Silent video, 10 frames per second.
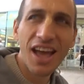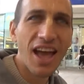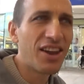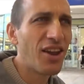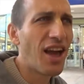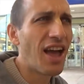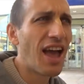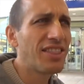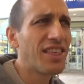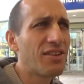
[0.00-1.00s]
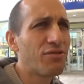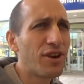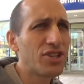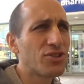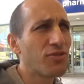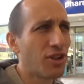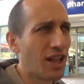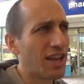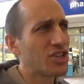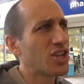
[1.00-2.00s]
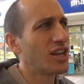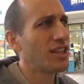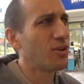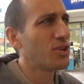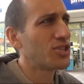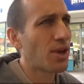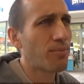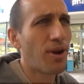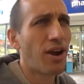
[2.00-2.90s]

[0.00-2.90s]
And at that festival, actually, there was some